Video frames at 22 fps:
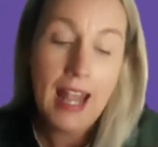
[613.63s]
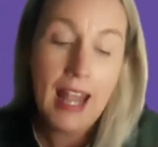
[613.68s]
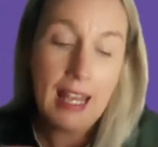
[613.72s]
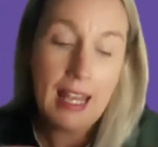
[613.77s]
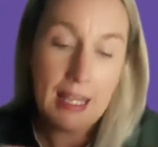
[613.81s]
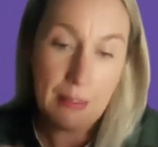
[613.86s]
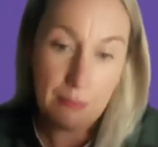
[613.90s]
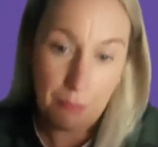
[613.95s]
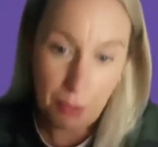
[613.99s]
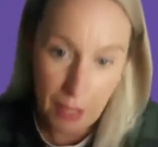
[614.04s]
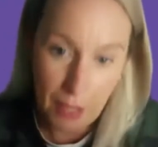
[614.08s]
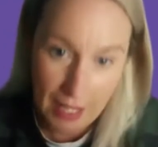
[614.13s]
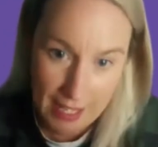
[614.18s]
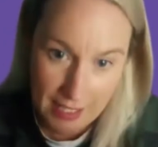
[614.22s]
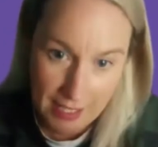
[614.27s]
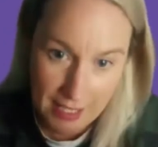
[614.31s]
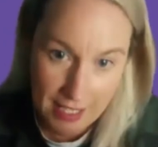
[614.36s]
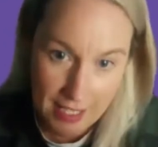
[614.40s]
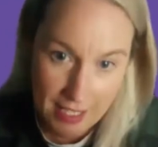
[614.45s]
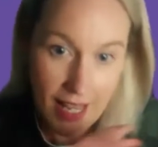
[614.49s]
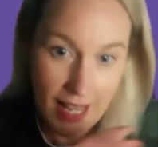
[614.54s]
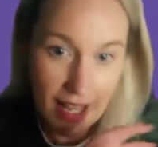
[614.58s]
in
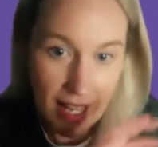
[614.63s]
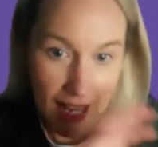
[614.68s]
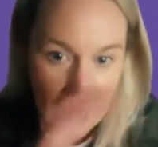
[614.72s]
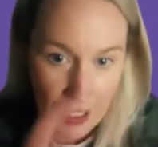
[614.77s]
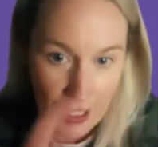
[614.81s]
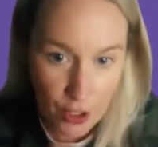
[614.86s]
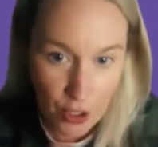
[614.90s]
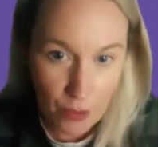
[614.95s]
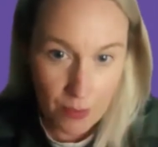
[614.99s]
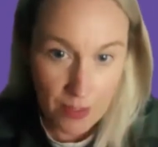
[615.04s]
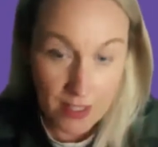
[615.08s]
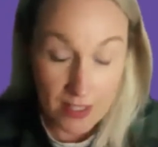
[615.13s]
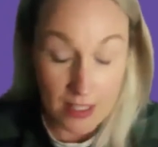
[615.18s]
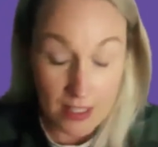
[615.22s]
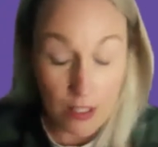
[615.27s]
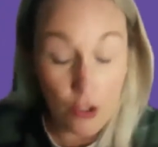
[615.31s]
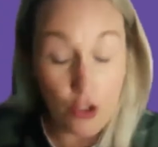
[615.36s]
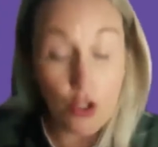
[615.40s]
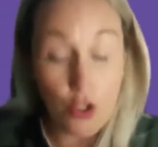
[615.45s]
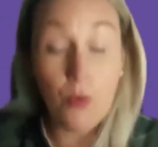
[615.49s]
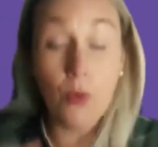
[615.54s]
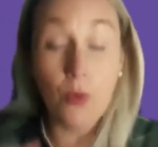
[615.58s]
place in your
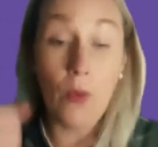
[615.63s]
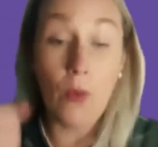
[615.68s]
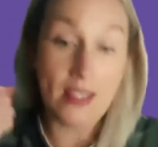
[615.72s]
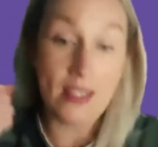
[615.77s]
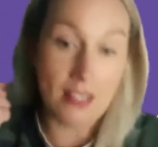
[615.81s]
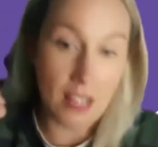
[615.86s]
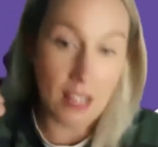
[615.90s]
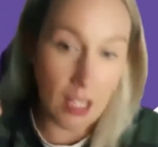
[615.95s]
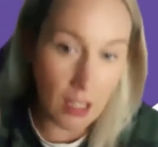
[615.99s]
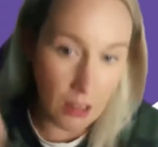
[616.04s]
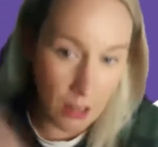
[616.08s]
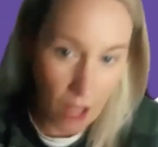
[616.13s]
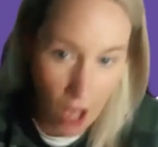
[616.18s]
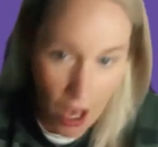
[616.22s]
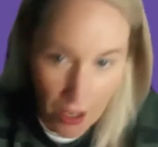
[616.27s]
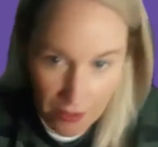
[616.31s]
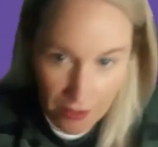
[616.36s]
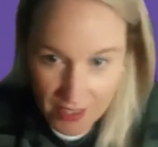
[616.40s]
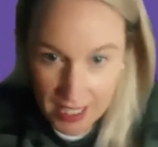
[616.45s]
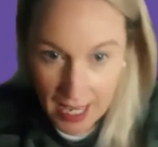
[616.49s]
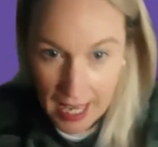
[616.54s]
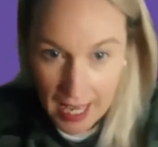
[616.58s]
business, you will waste a lot
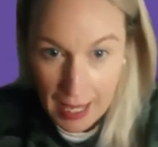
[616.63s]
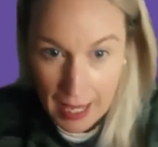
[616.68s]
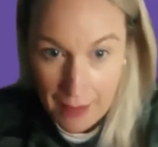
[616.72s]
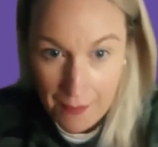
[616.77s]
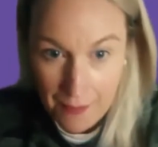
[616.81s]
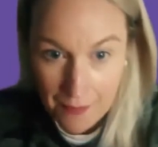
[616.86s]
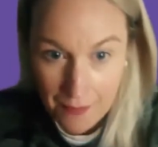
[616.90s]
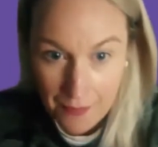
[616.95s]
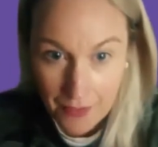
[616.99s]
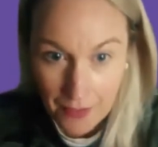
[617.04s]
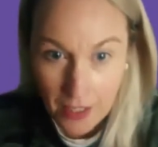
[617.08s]
of time